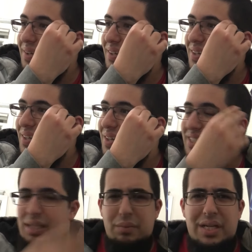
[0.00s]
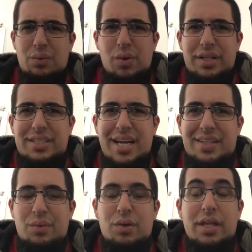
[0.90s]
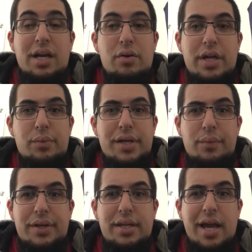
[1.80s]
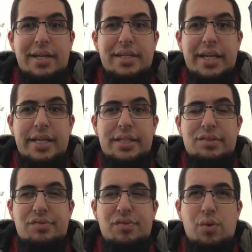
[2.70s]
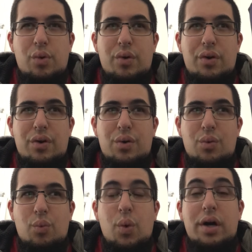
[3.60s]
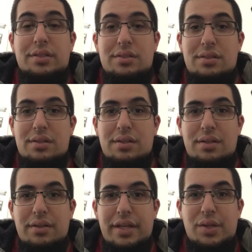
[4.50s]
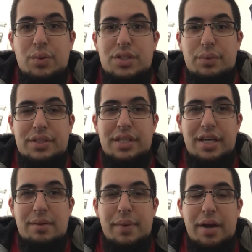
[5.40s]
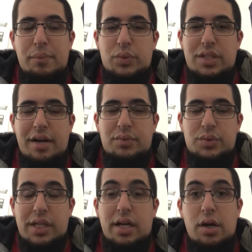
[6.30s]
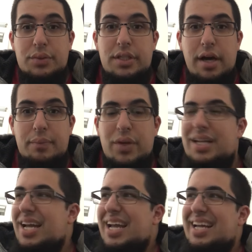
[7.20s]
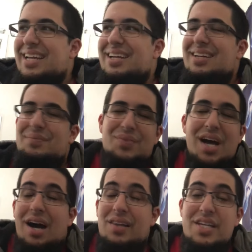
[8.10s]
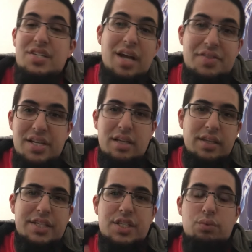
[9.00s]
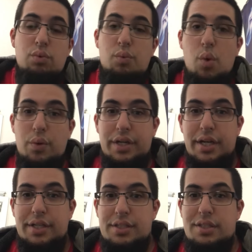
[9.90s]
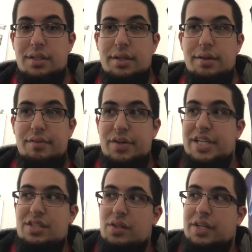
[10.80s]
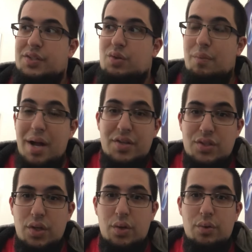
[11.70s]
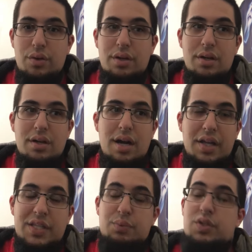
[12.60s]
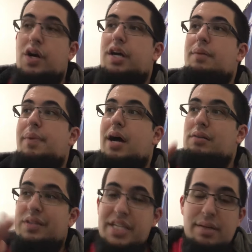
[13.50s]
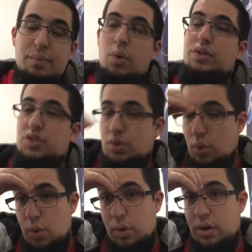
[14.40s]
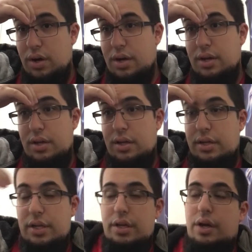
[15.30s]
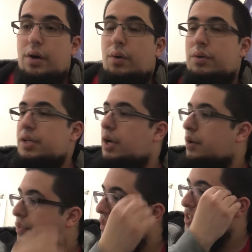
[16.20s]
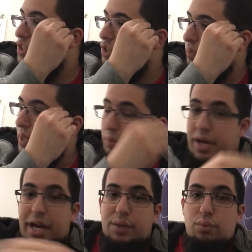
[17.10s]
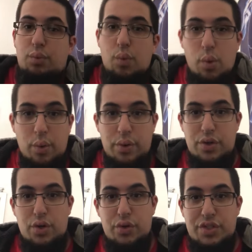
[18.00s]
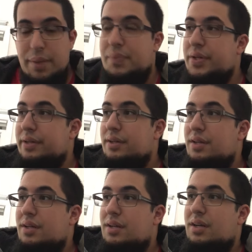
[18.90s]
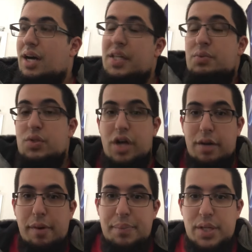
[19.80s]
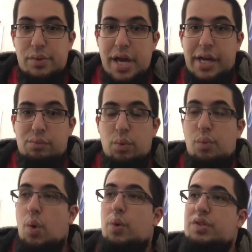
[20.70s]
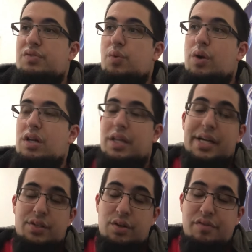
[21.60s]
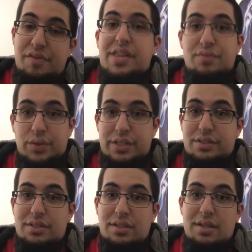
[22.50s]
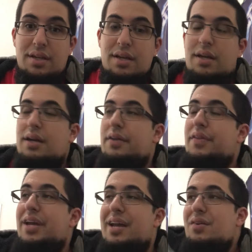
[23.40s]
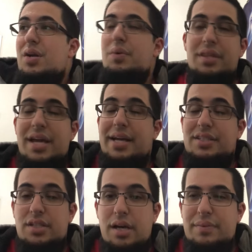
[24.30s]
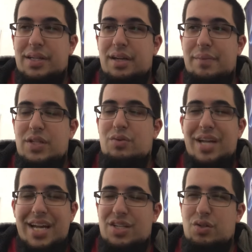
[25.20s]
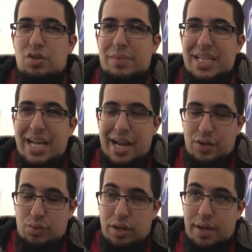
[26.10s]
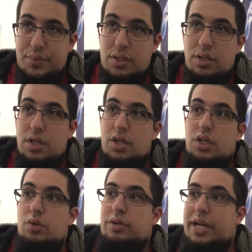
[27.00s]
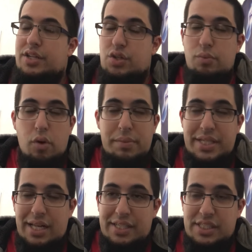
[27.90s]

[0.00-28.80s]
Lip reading: celebrating what exactly? We're like, okay, we gotta wait 9 days for what that you are so excited about? And Mustafa was like, oh, it's an upgrade. Unless you're rewarding us for each collector score milestone, unless we're talking about leaderboard score, you know, this is your periodic reward or something. Unless we're talking about periodic rewards for collector faithfulness, then I don't know what the heck is coming. I mean, you can't do too many airdrops. You can't do more metallic silver